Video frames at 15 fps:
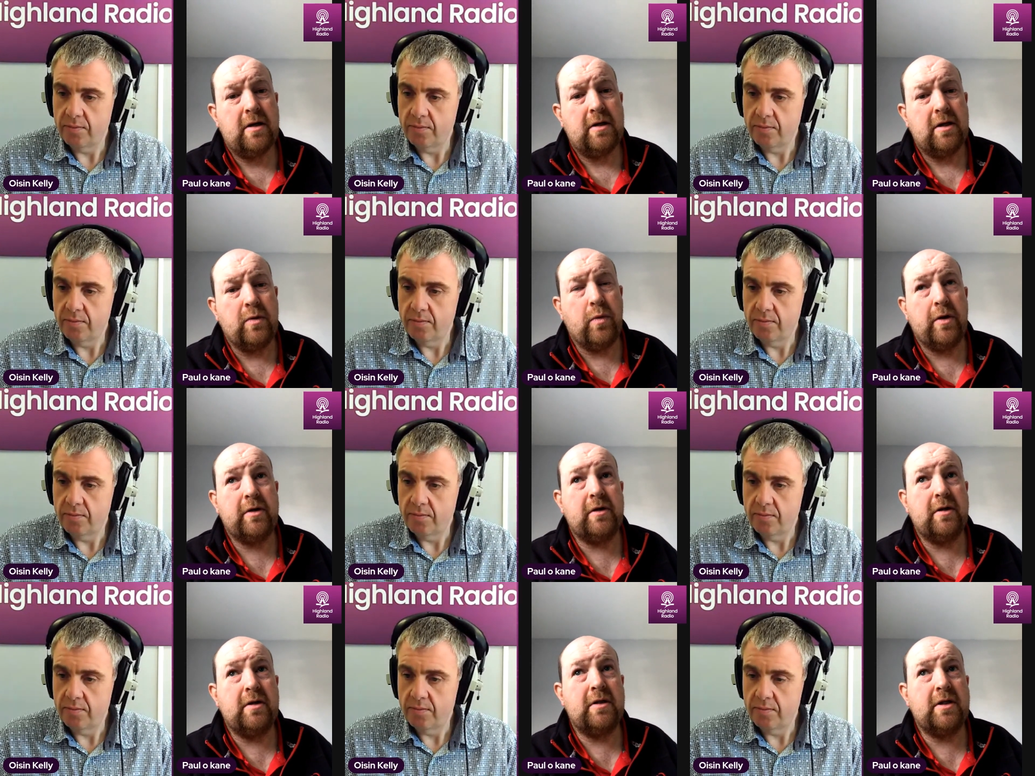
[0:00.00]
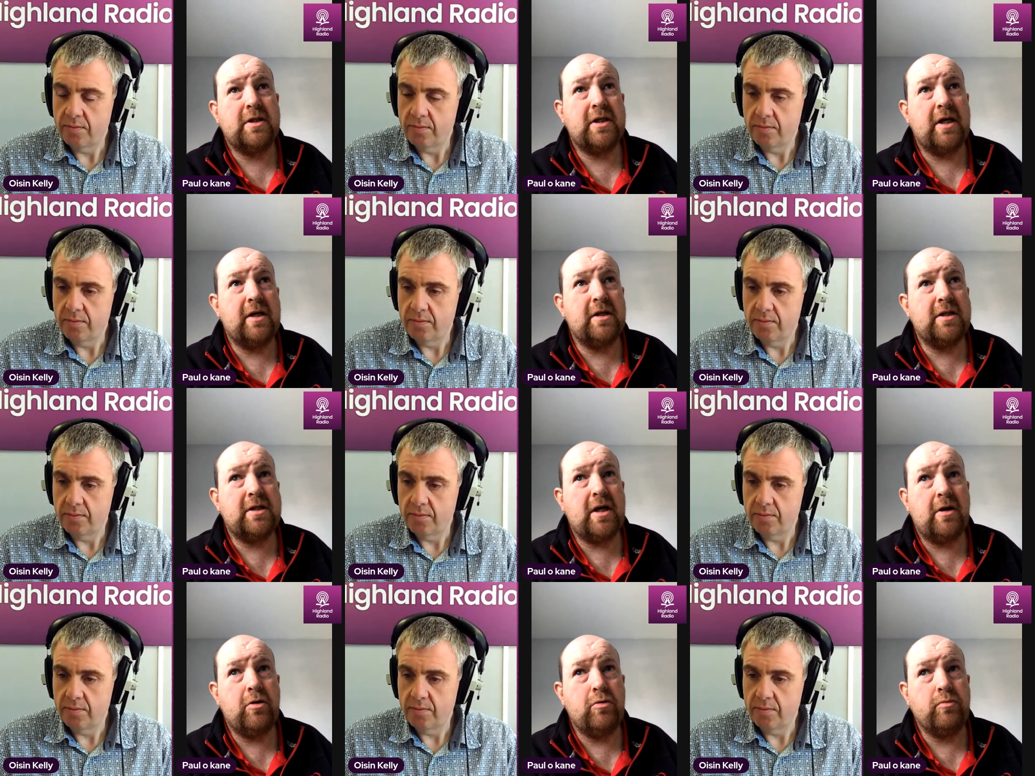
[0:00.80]
Speaker 1: They want to, they see it as
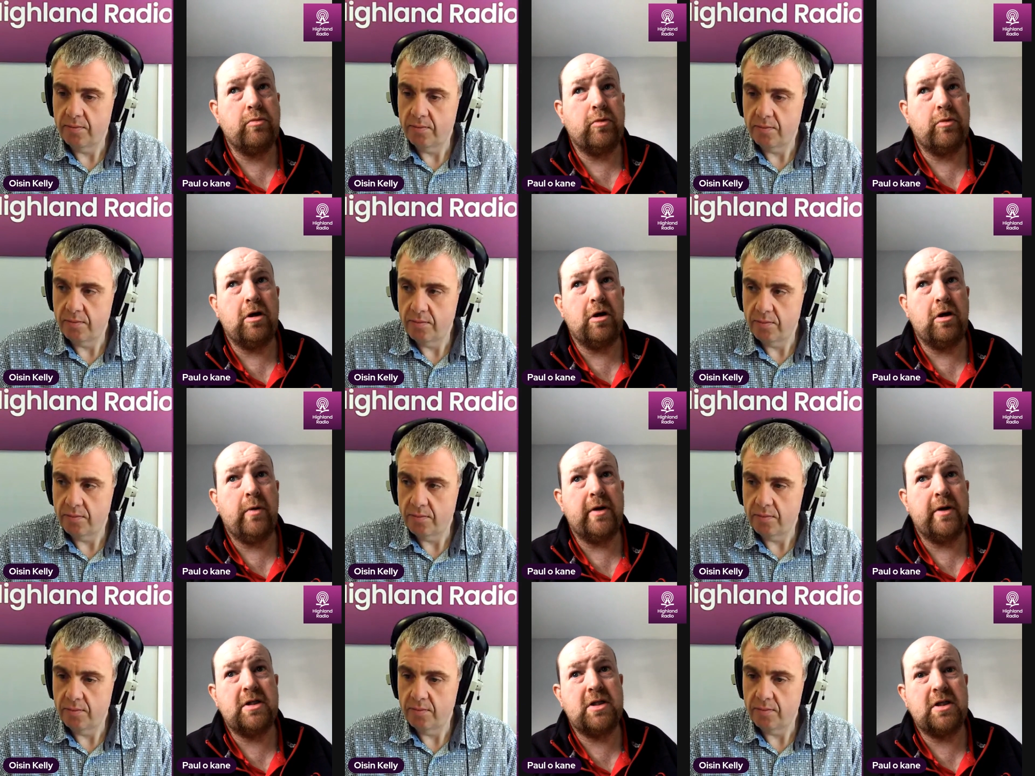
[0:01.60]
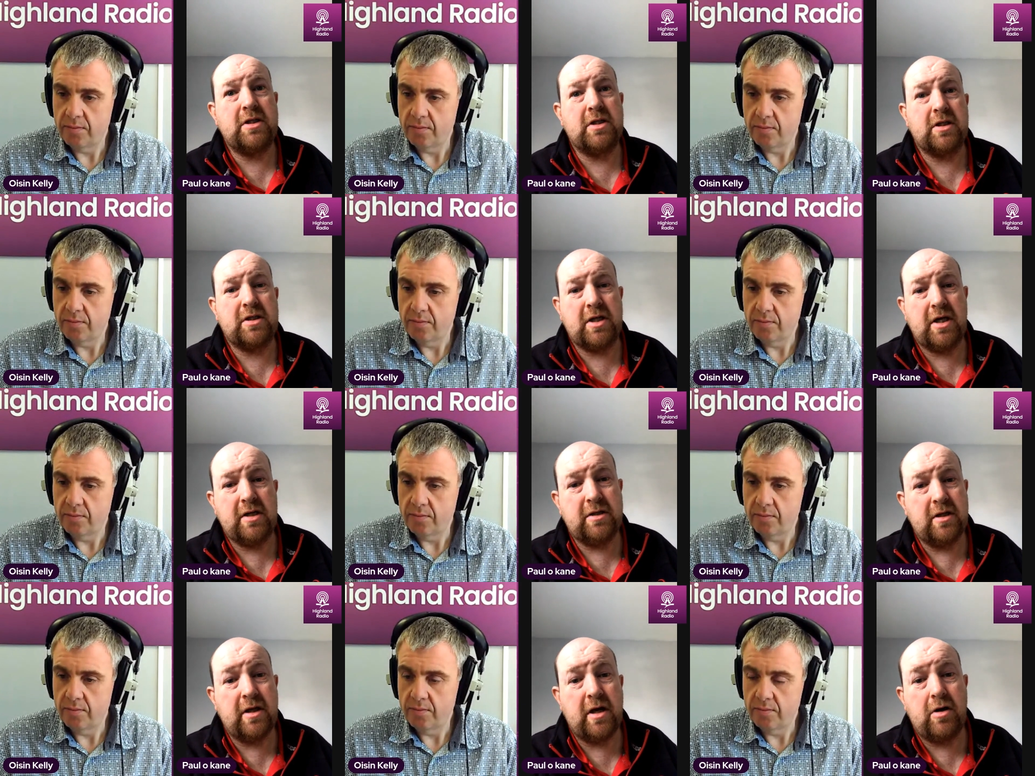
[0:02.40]
their home club. They want to see
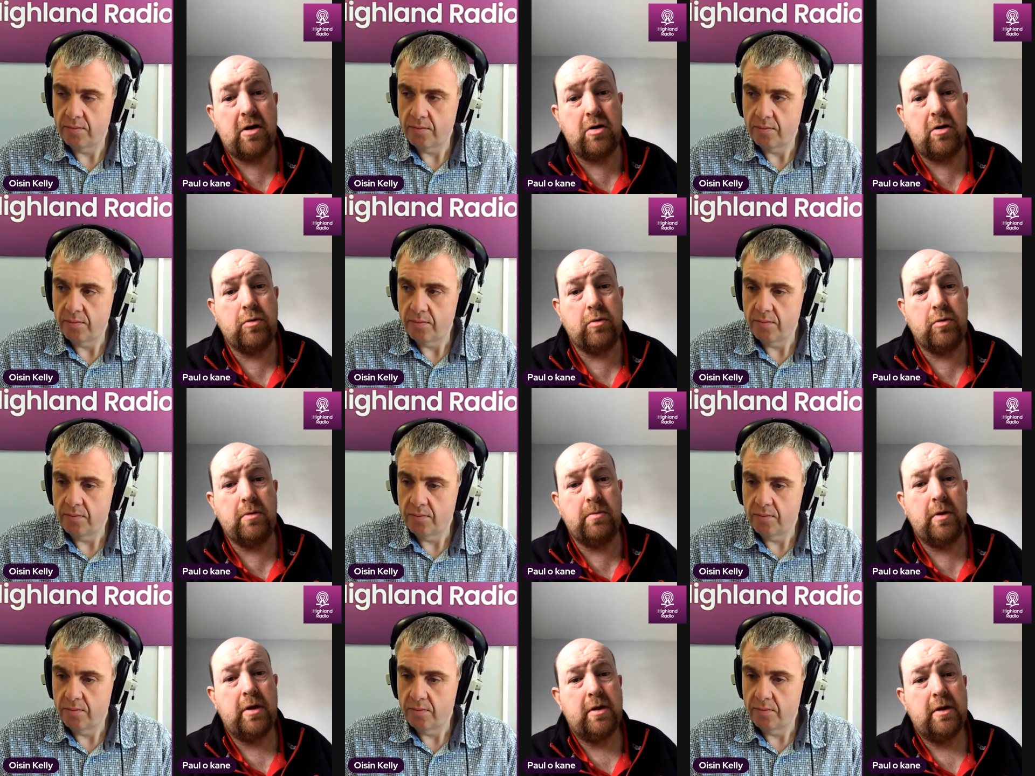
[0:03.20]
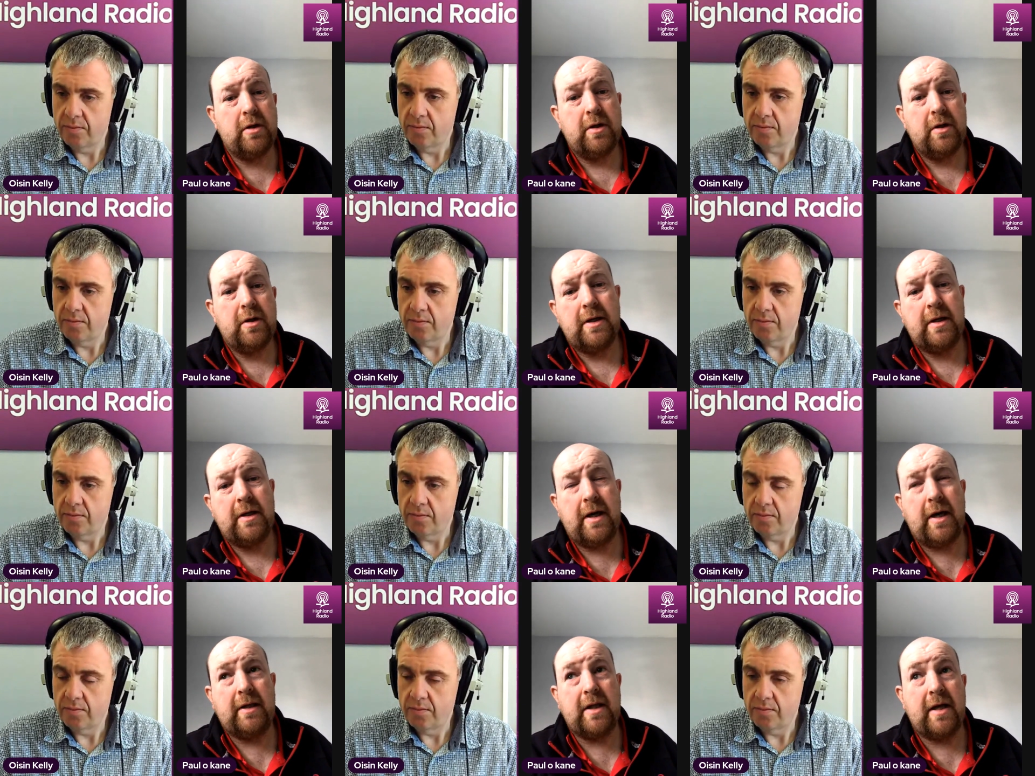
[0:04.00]
success at their home club, uh,
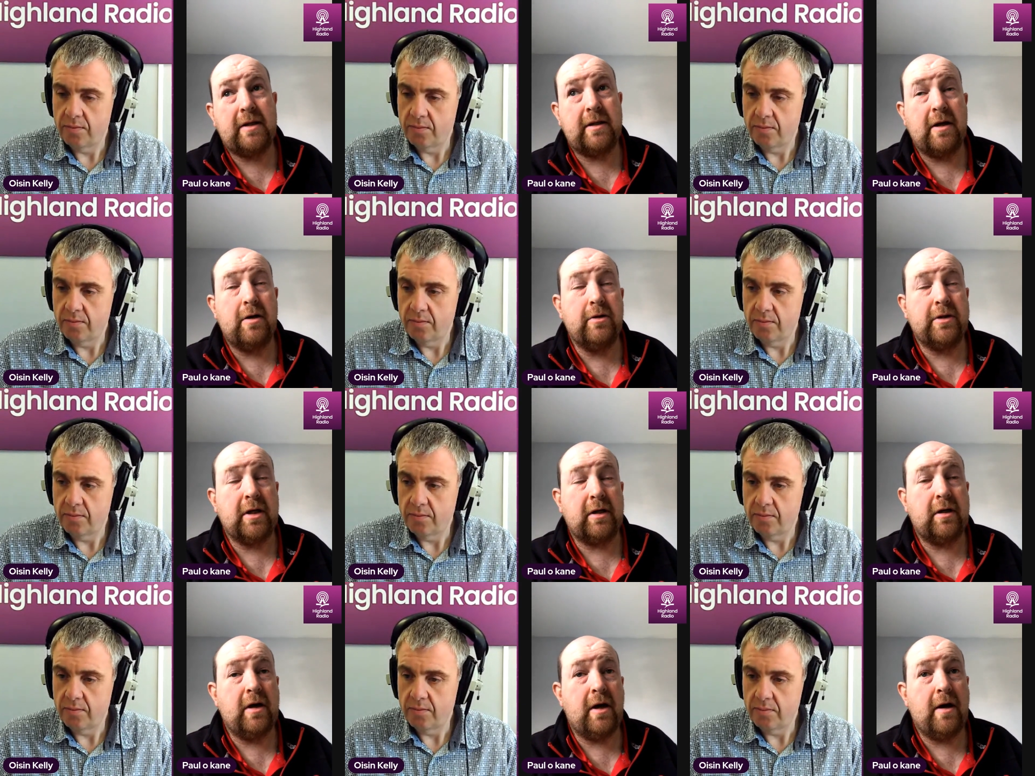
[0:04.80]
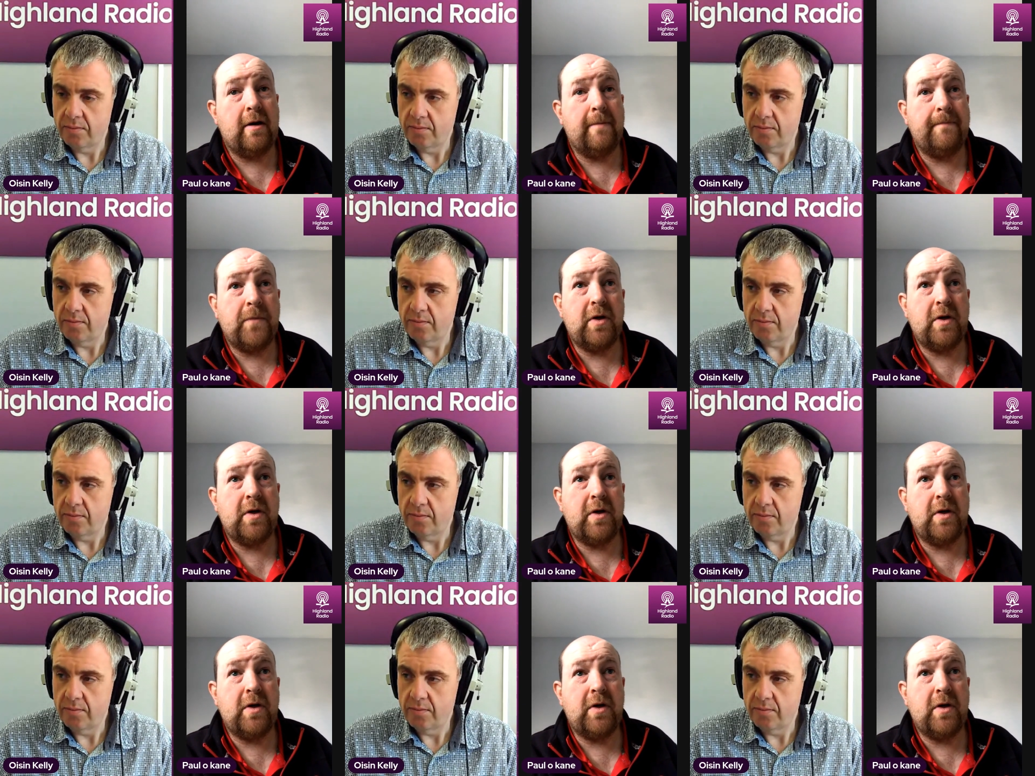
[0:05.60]
and that there will take you a,